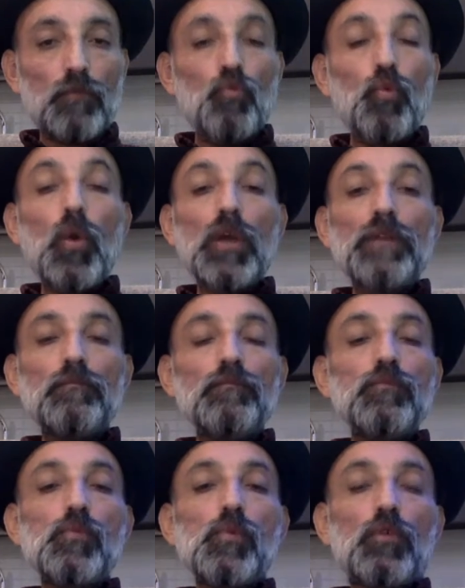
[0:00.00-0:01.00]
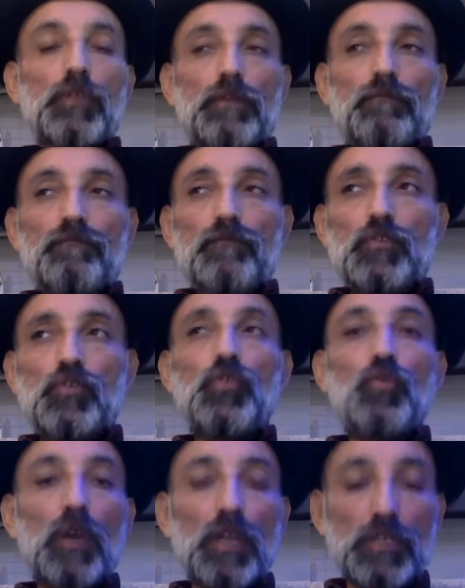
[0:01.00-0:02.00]
what, okay, so
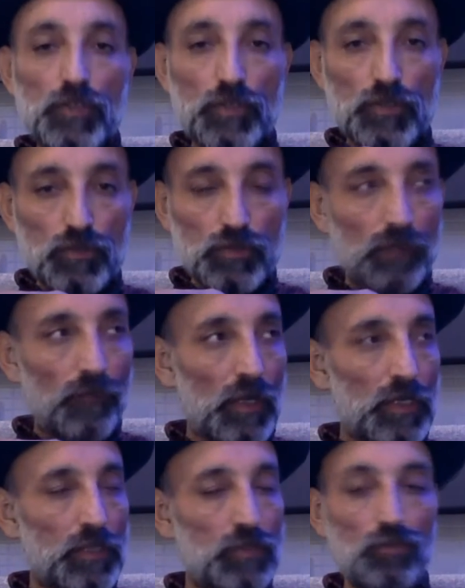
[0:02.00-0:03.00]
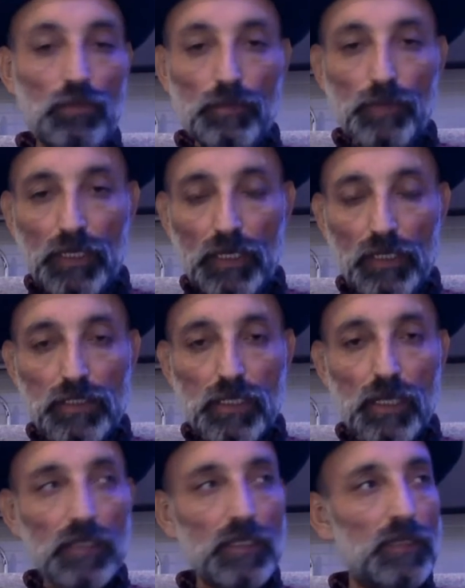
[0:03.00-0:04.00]
you want us to use the fucking solar panels and
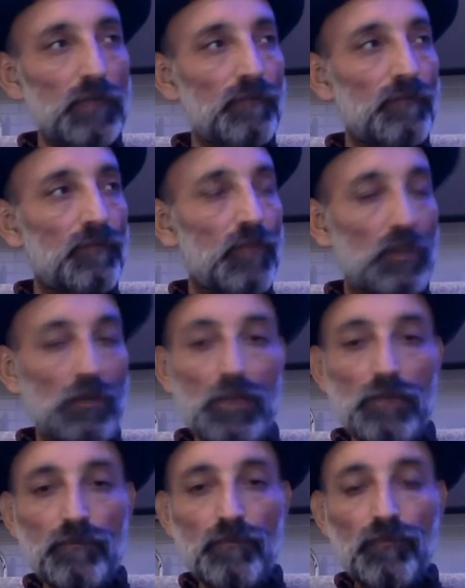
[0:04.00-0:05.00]
all that, right?